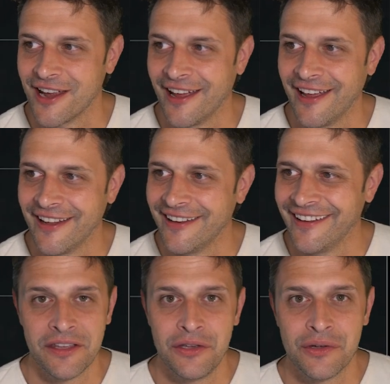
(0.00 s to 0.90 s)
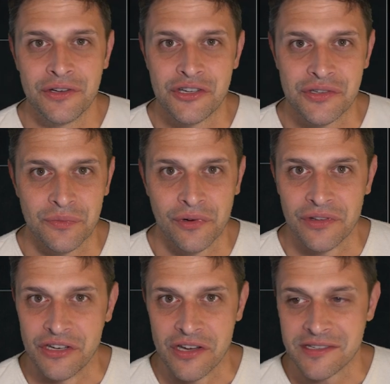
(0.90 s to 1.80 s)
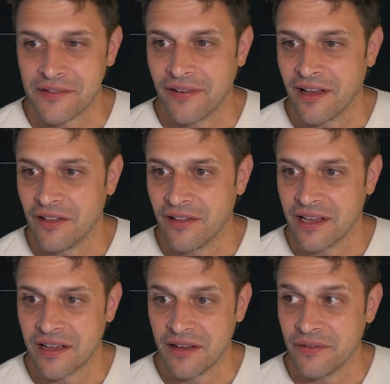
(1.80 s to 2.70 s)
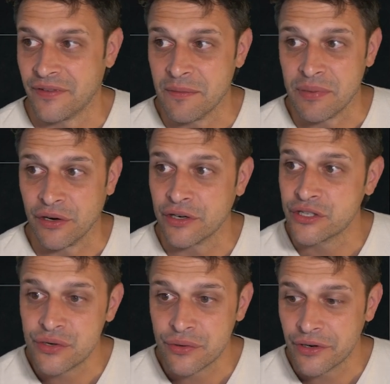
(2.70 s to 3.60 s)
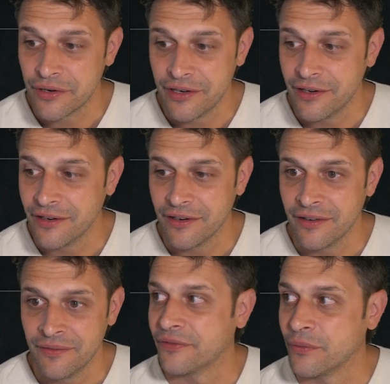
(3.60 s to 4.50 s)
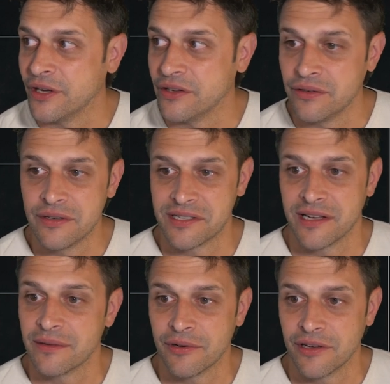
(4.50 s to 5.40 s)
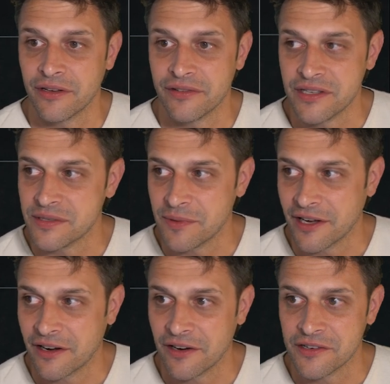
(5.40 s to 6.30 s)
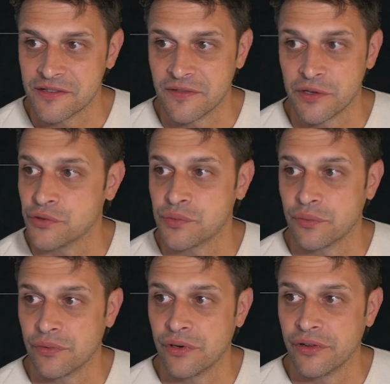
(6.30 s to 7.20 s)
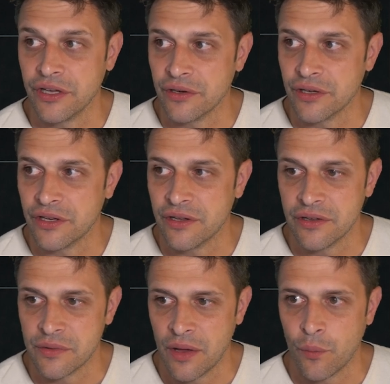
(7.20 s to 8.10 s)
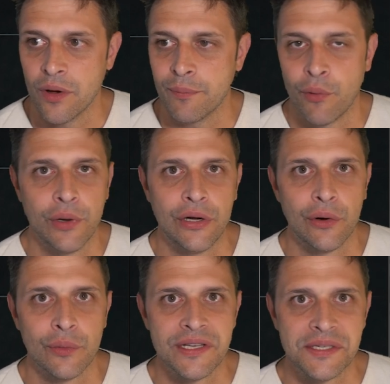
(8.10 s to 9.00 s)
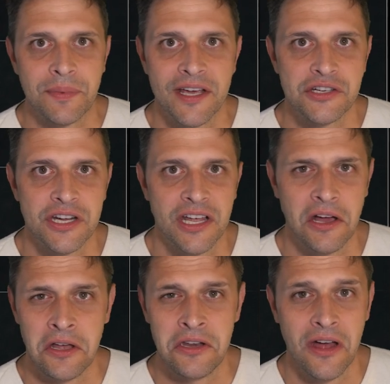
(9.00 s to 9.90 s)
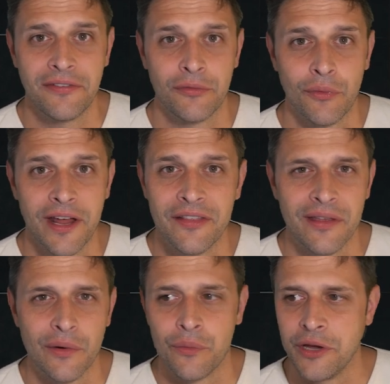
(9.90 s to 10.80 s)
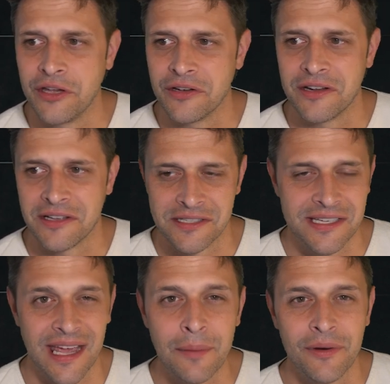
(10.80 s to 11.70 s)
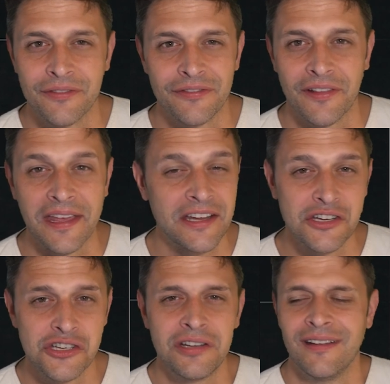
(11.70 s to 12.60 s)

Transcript: and you could just really justify like a Vampiric Tutor here. We do decide to play all of these black cards, feels really good. At what point are we splashing enough red that we could escape a Flage?